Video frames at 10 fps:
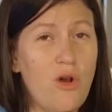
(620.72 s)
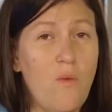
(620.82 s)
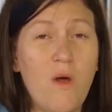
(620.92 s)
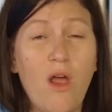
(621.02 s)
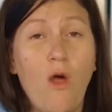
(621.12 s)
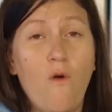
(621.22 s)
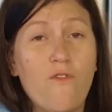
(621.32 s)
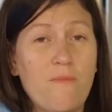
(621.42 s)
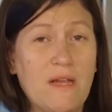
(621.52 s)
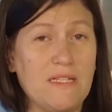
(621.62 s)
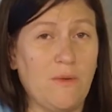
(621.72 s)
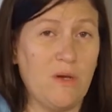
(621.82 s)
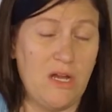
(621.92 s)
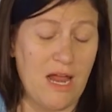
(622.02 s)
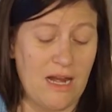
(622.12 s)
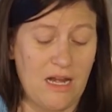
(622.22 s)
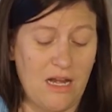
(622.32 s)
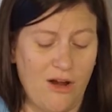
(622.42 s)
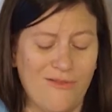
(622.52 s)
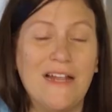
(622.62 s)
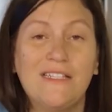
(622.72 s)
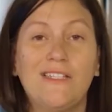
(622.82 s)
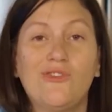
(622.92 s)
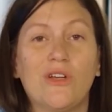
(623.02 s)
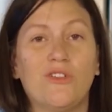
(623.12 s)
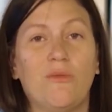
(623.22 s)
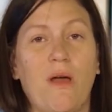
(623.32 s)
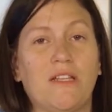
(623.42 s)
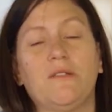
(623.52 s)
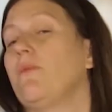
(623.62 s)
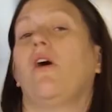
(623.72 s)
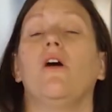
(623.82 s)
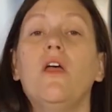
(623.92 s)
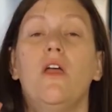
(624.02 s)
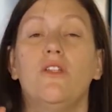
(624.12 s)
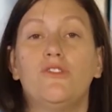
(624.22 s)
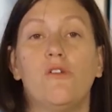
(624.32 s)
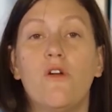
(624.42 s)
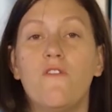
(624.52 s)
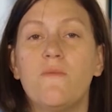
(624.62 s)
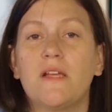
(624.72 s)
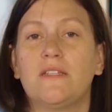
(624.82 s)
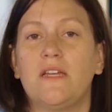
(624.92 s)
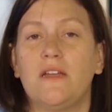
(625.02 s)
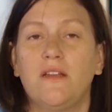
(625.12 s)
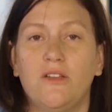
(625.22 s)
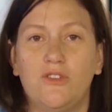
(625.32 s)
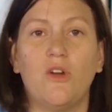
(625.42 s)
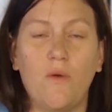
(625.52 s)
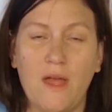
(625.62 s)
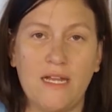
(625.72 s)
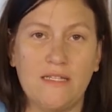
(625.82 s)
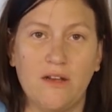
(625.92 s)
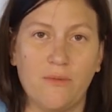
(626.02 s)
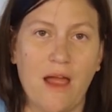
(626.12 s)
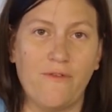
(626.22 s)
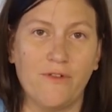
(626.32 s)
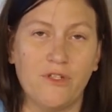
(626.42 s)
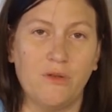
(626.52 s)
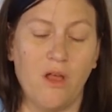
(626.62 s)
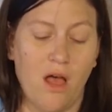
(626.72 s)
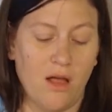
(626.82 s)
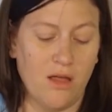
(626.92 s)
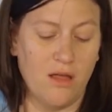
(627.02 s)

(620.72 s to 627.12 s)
don't want to over mix it when you get it in here. That's the trick to a matzo ball. Don't over mix it. Don't let it sit around for too long.